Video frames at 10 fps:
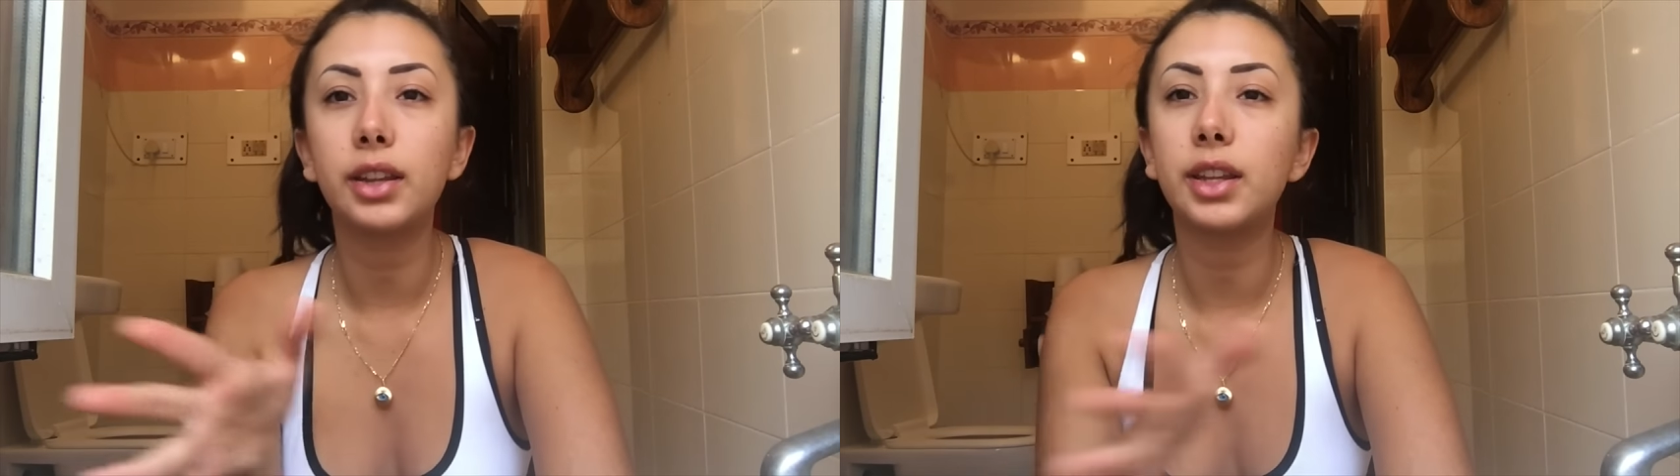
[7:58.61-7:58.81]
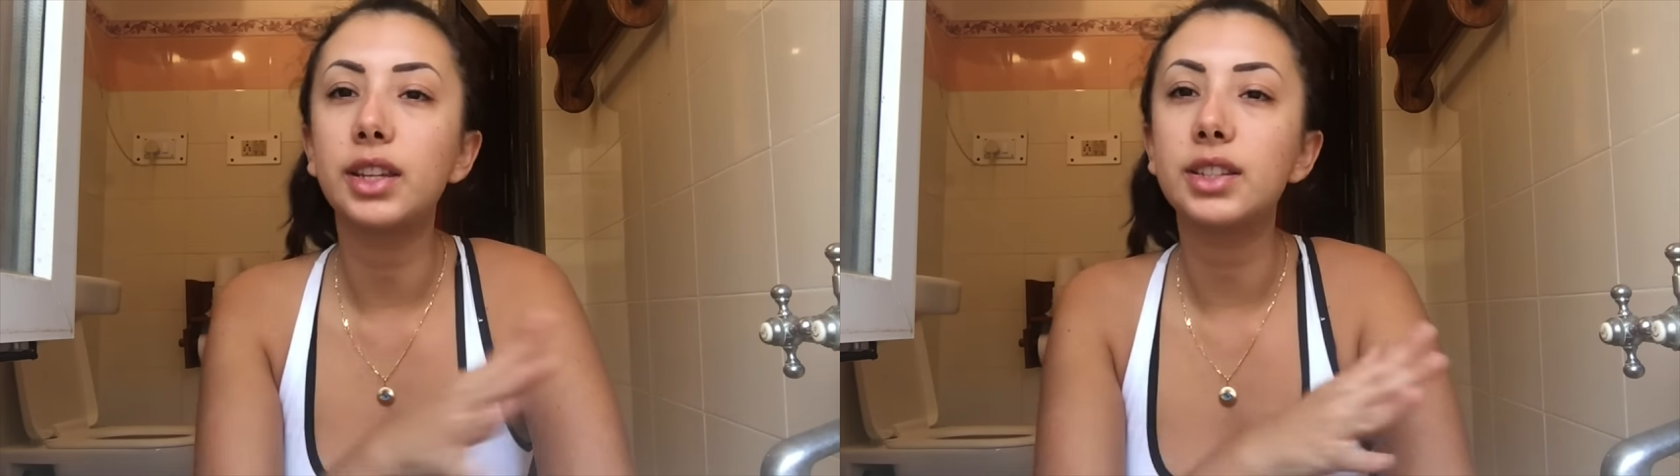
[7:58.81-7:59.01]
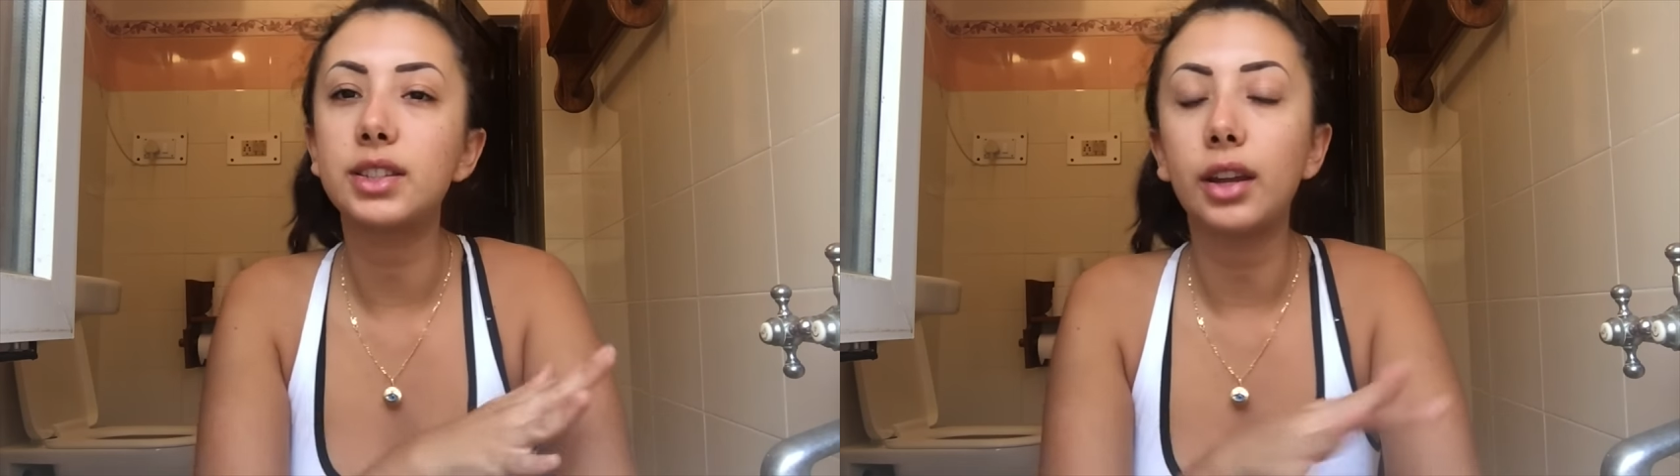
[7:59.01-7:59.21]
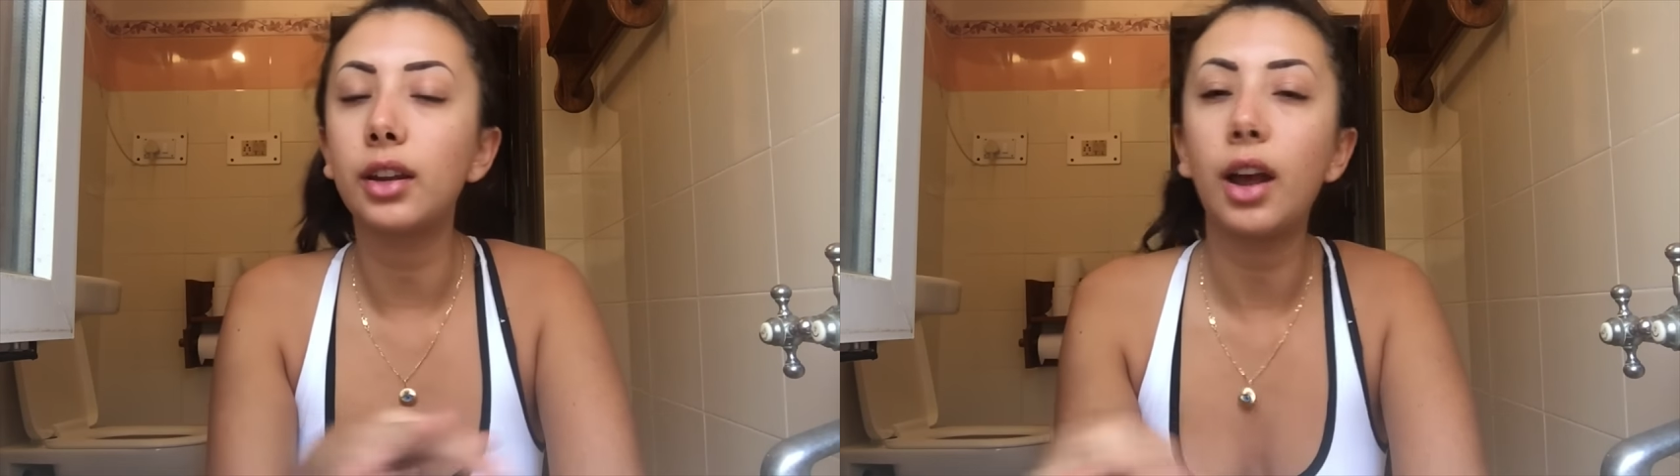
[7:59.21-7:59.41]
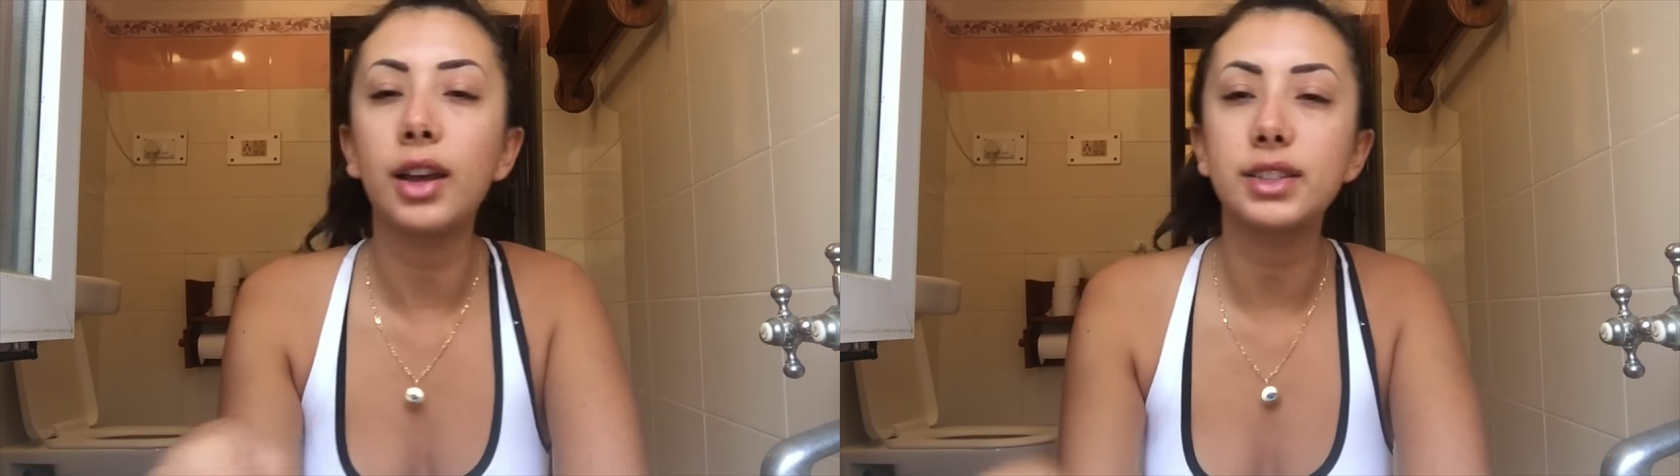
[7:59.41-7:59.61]
and then he
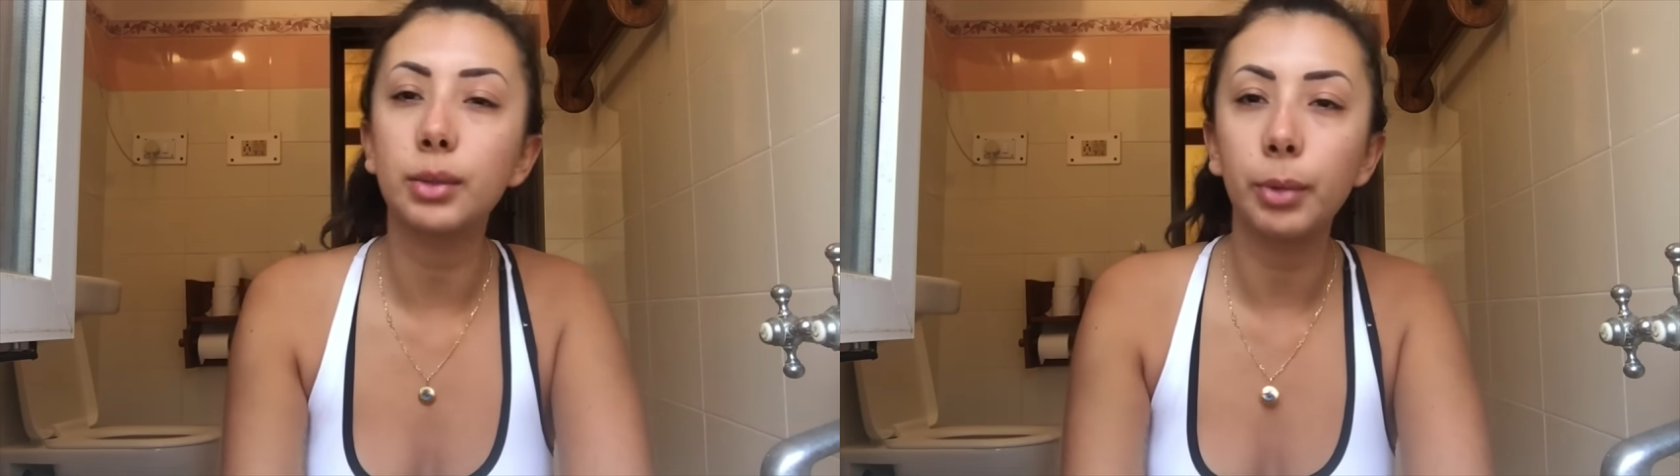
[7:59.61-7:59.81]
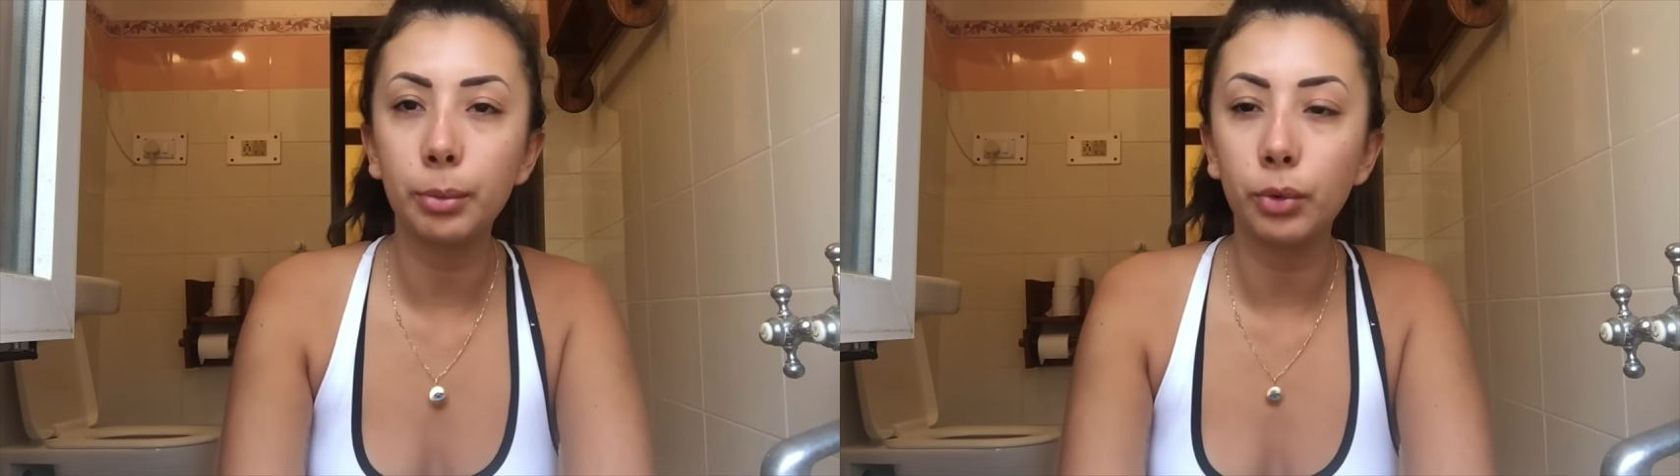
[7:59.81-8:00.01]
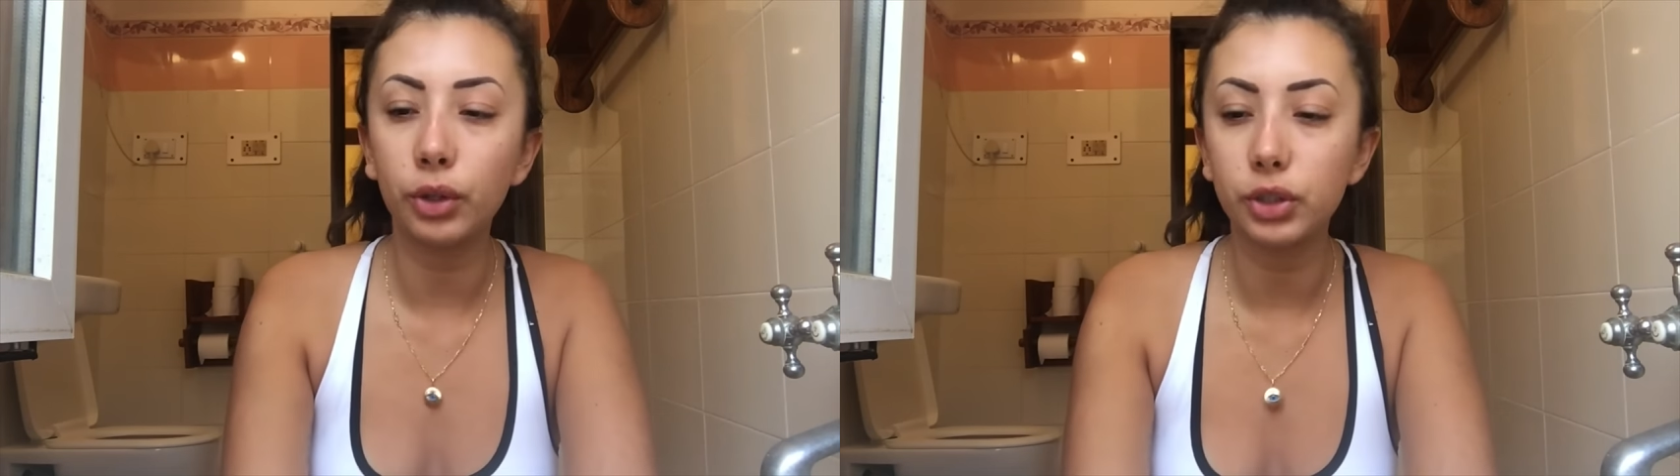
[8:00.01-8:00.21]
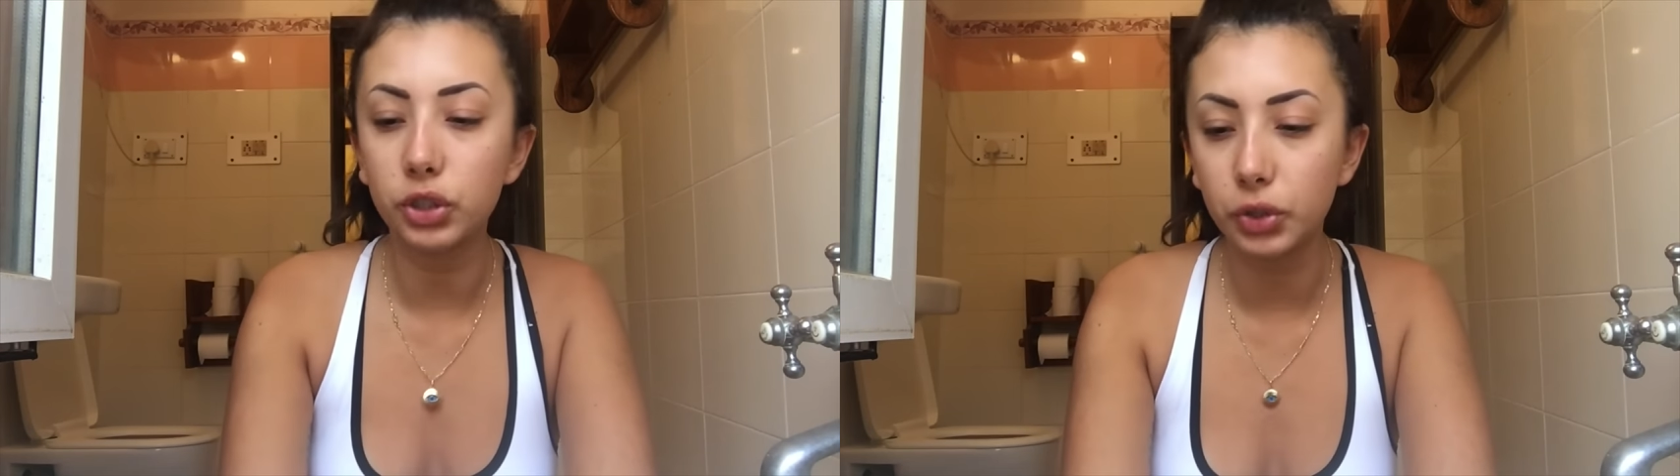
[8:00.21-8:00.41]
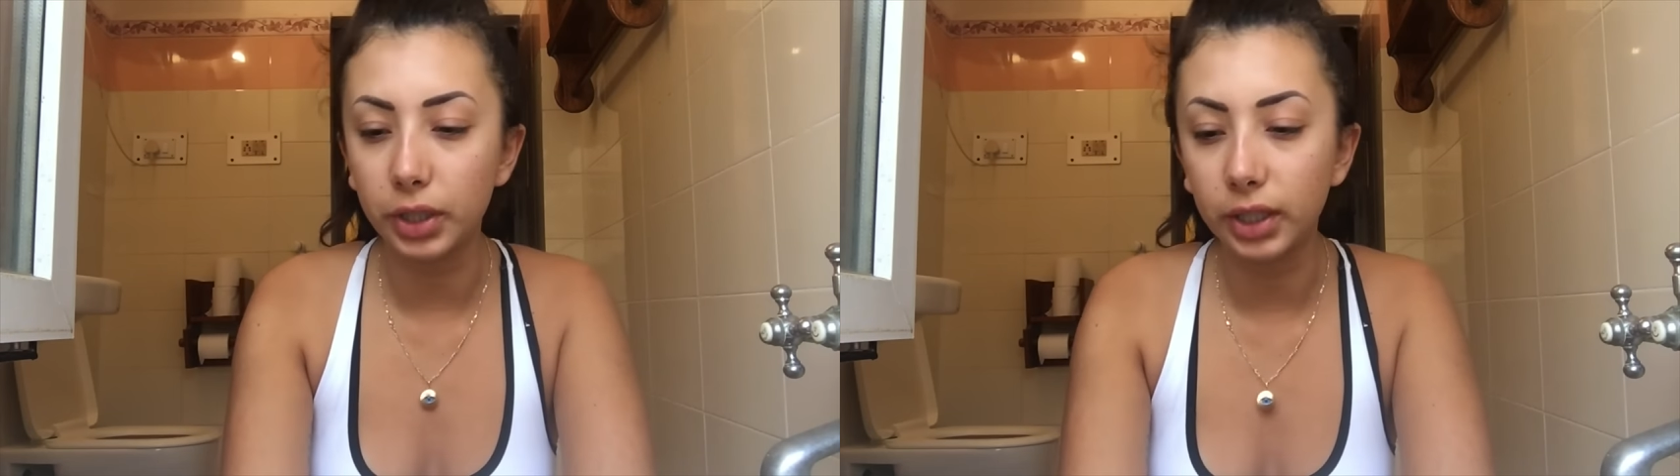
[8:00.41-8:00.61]
started asking people on the
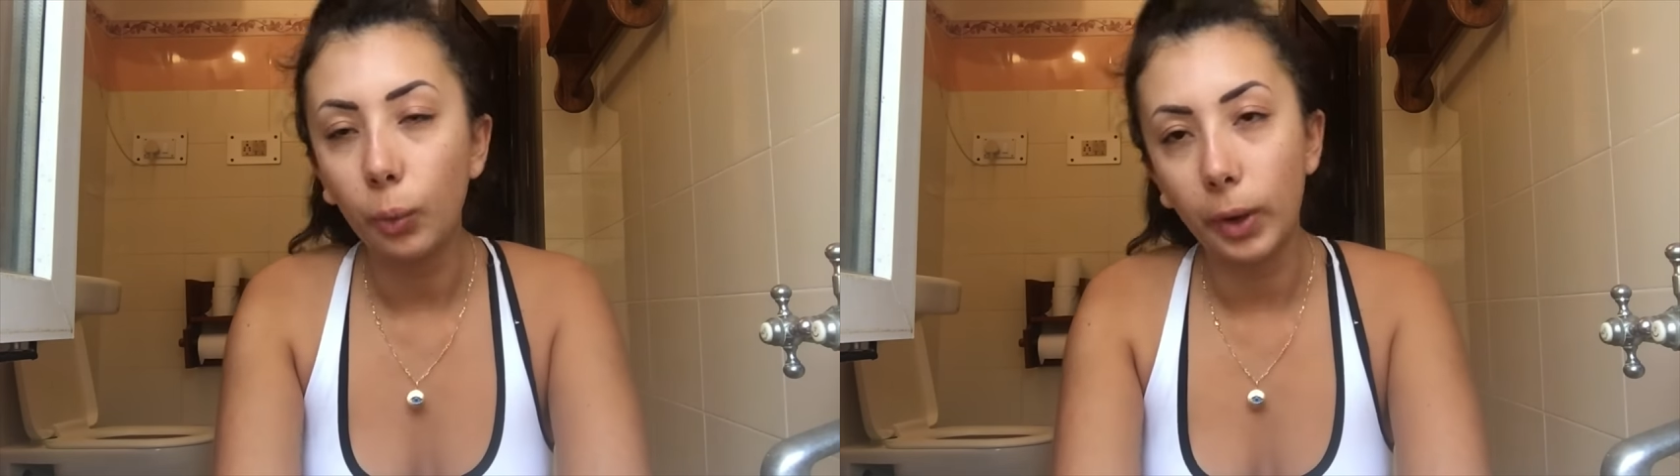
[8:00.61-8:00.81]
street